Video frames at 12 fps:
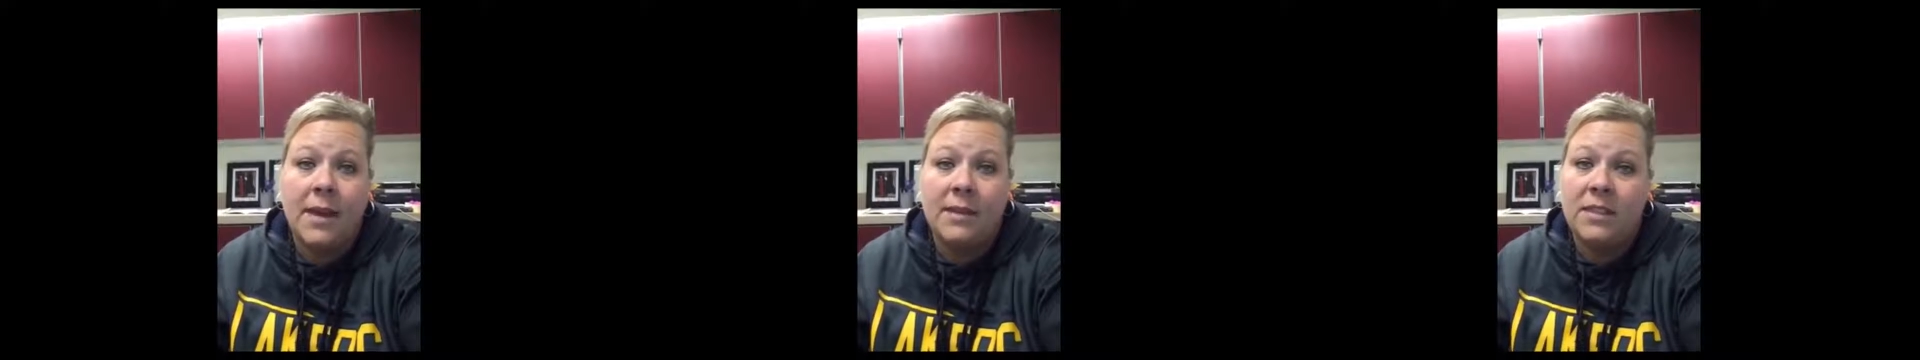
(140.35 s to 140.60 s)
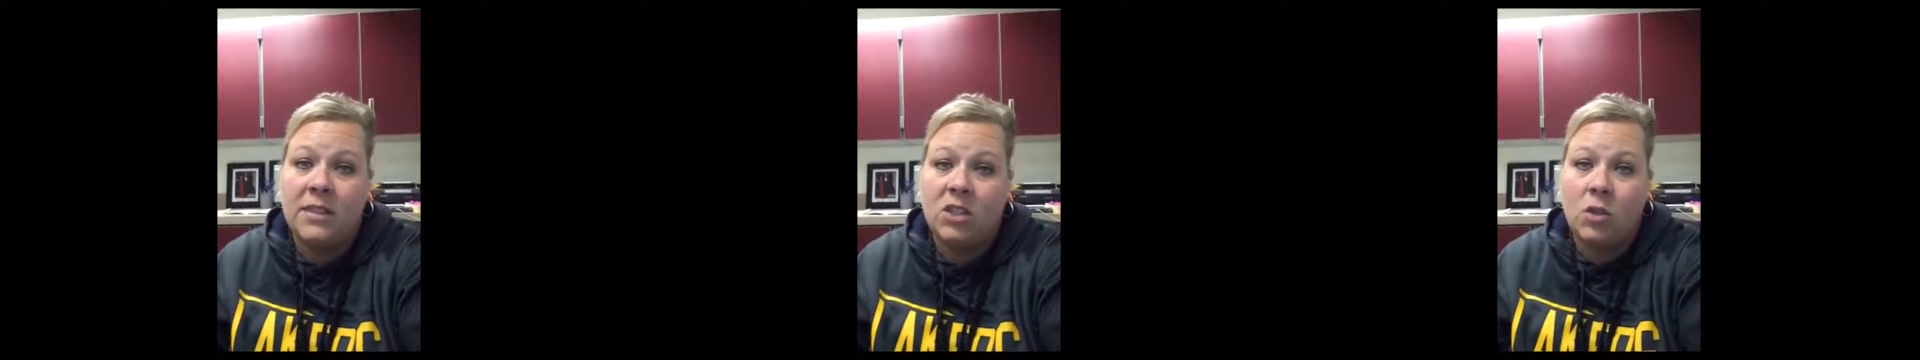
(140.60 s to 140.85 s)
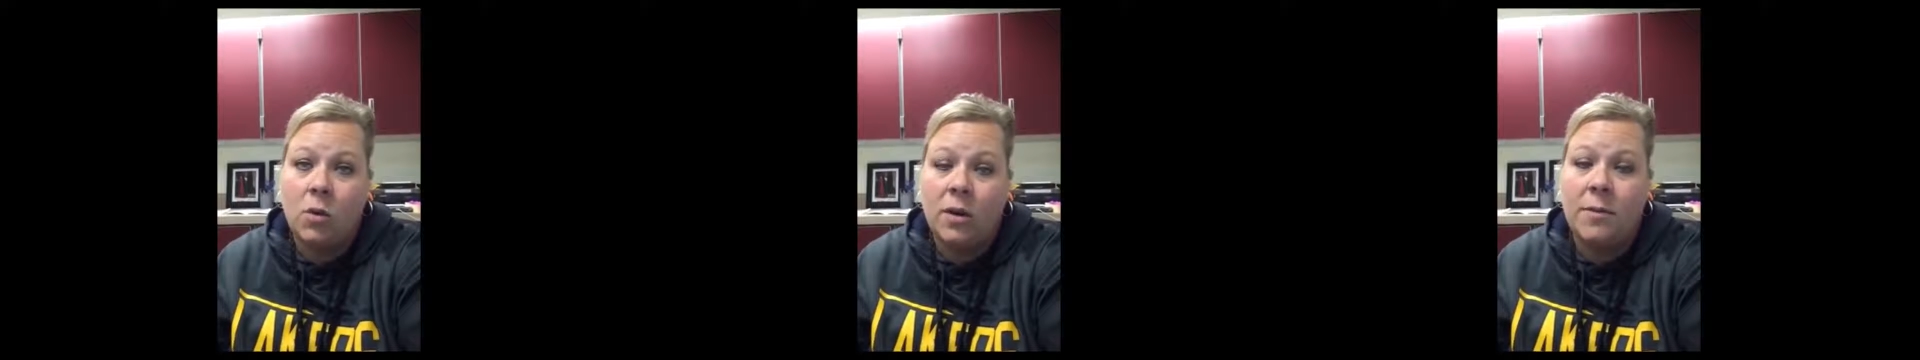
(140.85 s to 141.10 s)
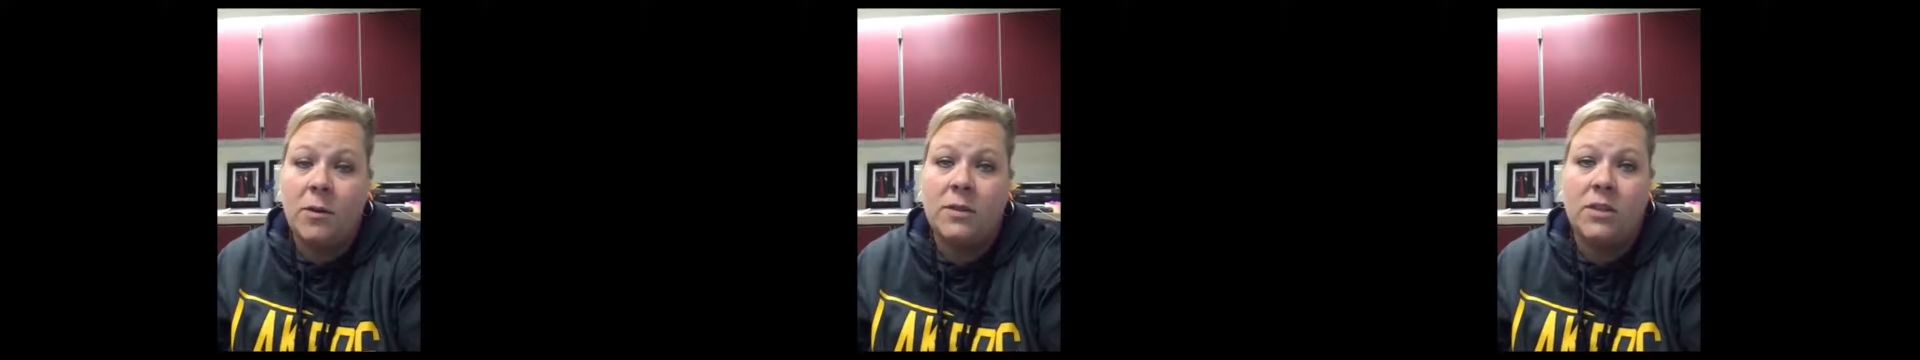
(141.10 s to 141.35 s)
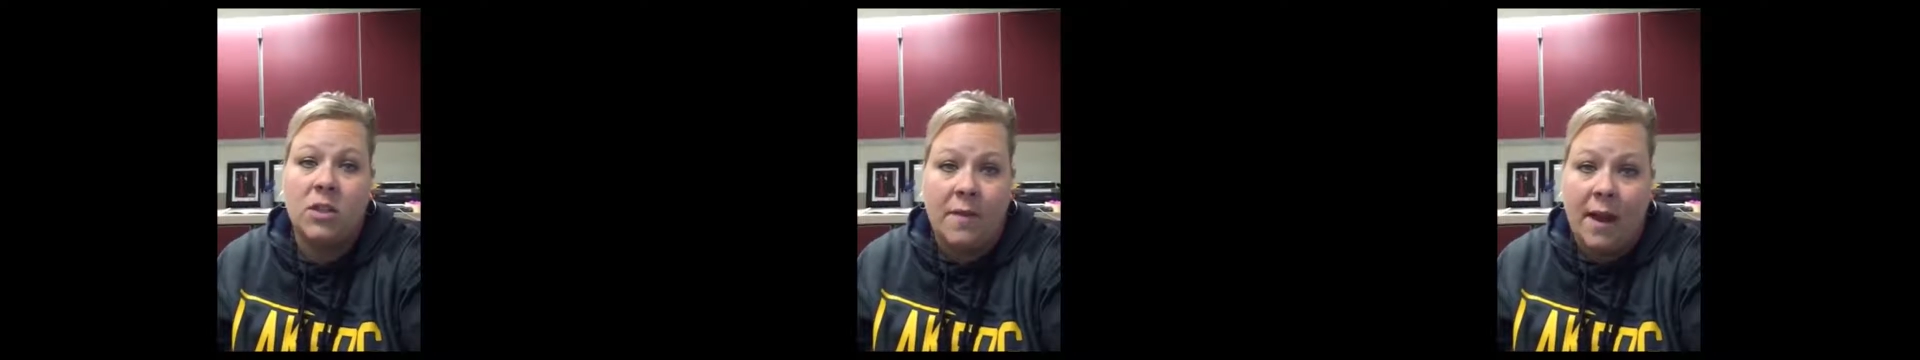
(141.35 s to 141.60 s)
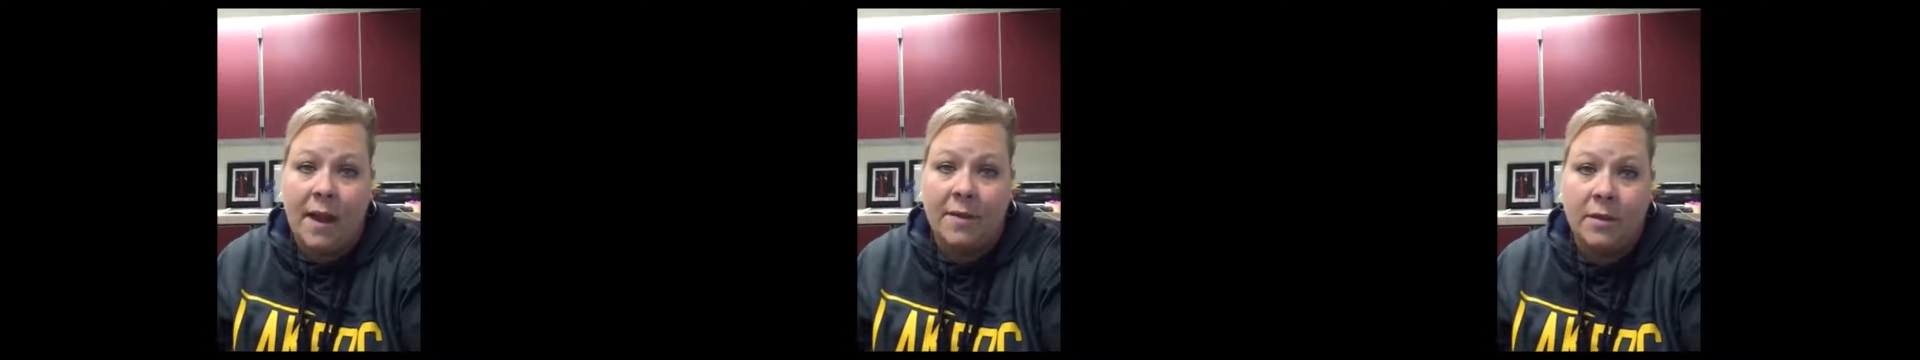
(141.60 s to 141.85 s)
and it's a story about
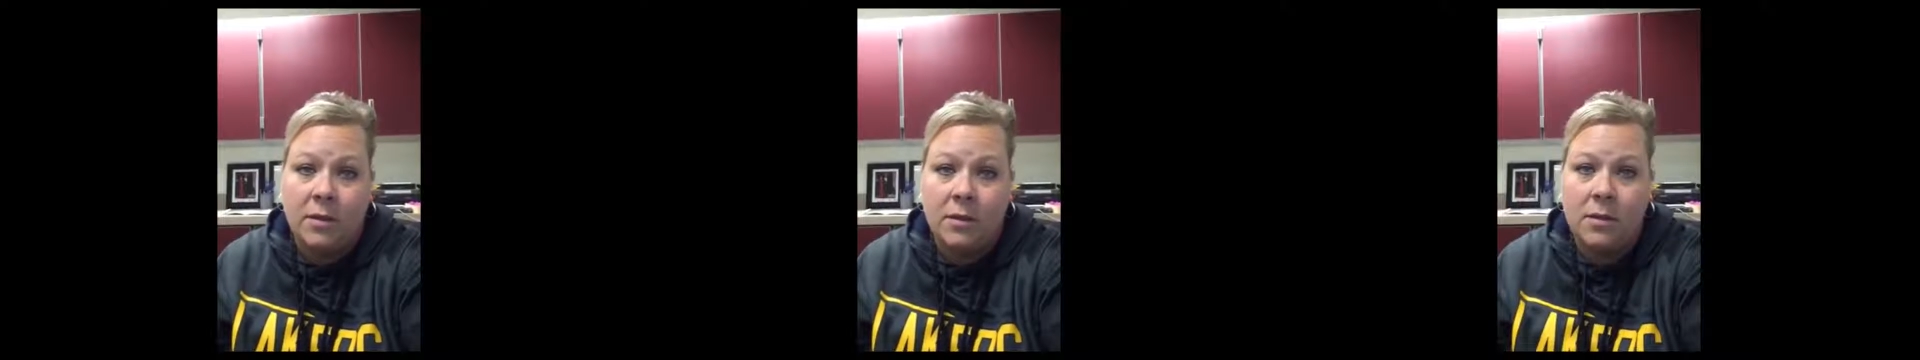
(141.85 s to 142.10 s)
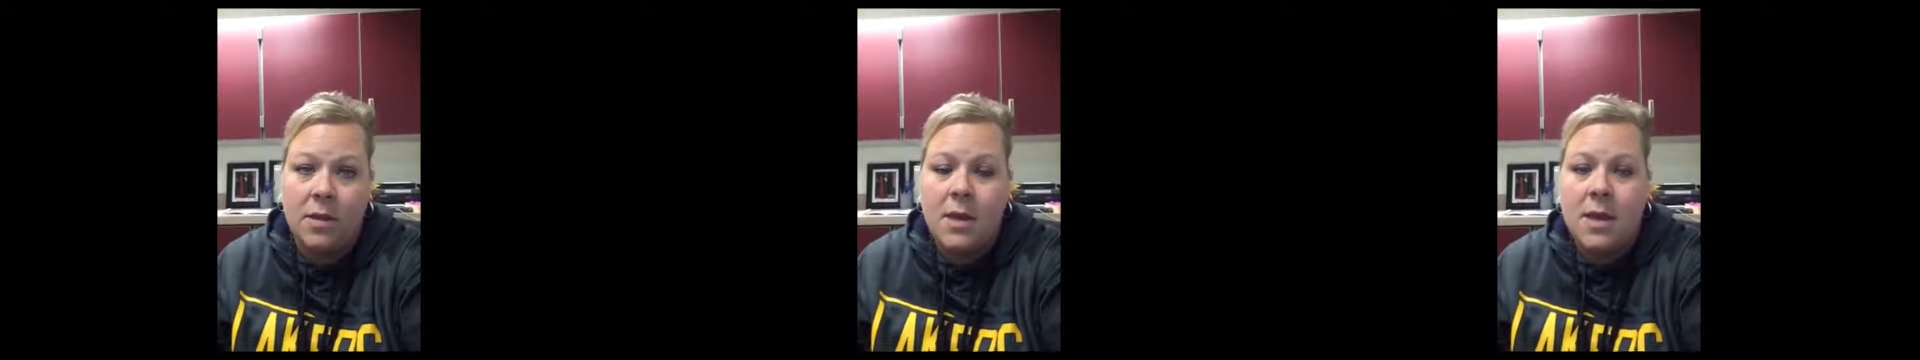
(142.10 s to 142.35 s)
survival